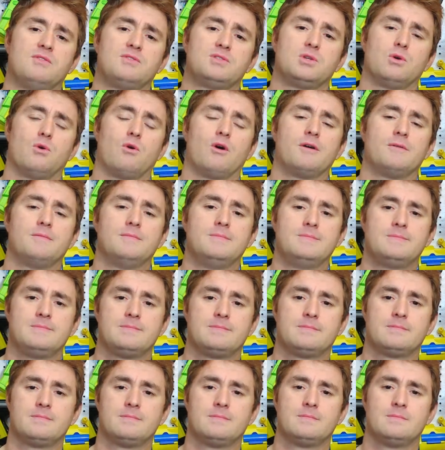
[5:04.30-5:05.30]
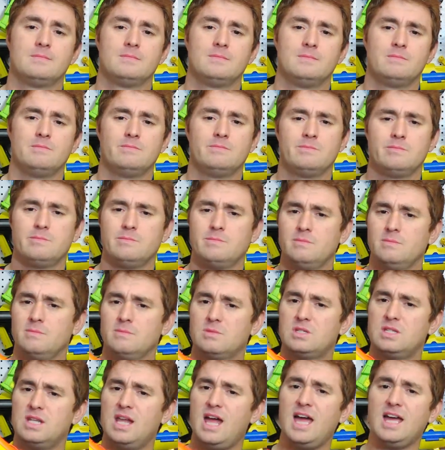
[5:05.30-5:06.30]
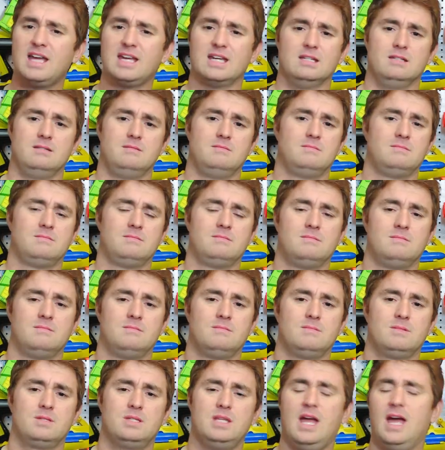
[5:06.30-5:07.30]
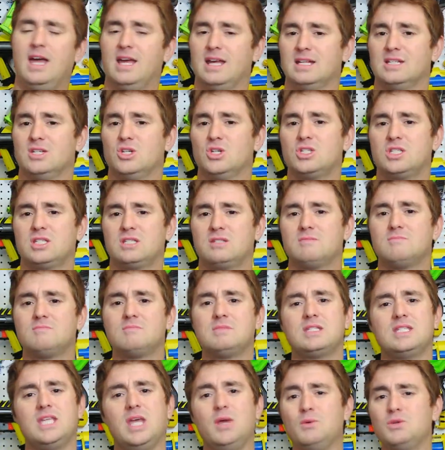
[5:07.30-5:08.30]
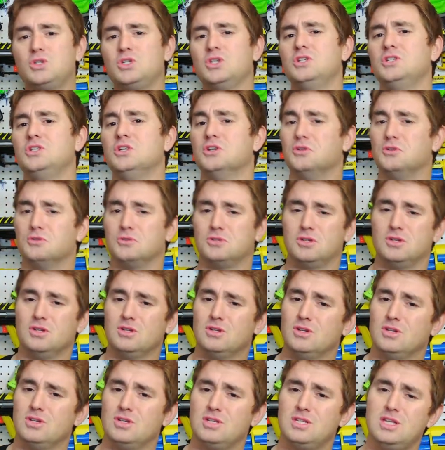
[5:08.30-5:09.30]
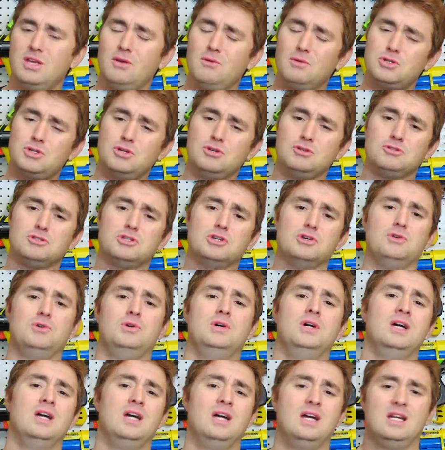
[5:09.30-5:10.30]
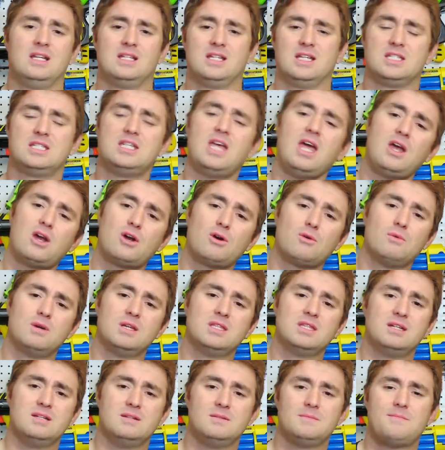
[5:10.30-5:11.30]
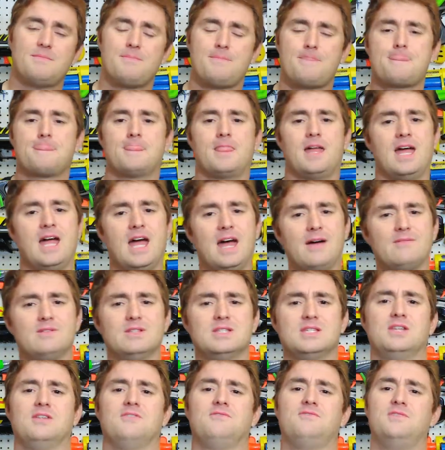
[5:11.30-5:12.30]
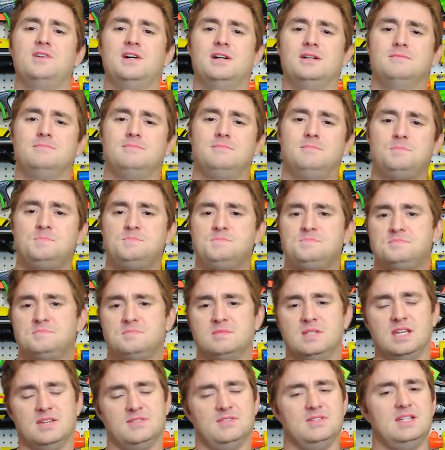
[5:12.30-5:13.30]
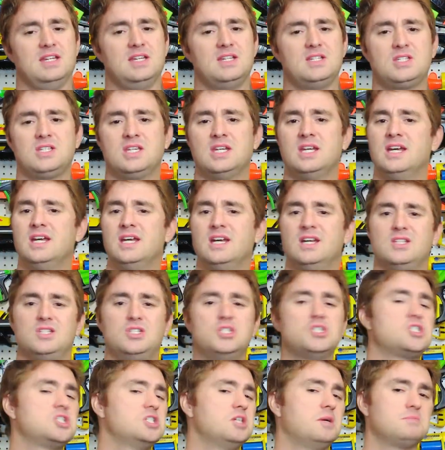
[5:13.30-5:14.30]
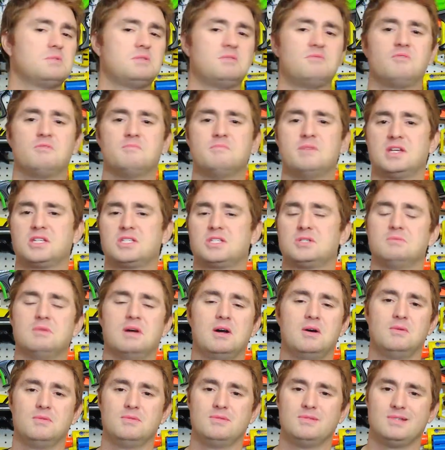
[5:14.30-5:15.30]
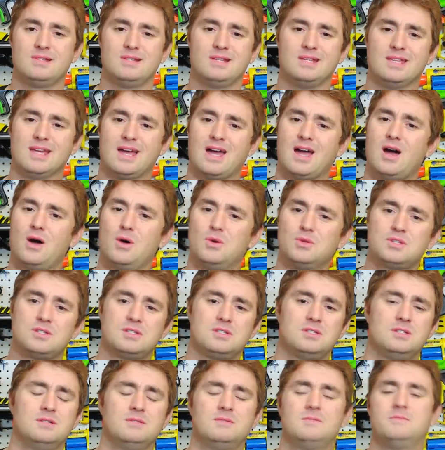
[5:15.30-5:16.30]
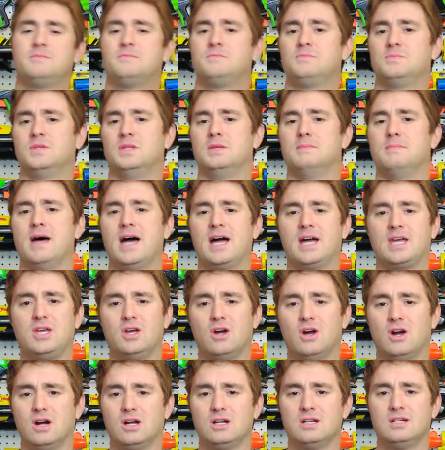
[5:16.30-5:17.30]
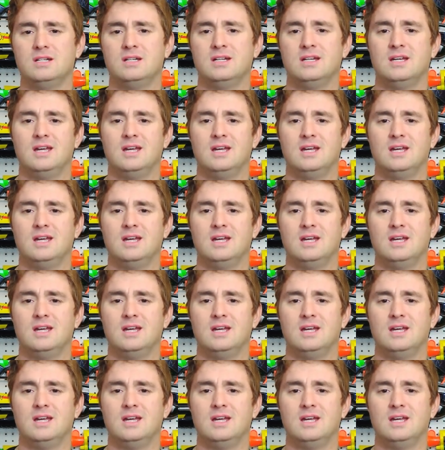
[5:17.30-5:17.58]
store, snag it. Just see what you can do to see what you can do to tinker with it, have a little fun. If it is just something for messing around in the house, in the backyard,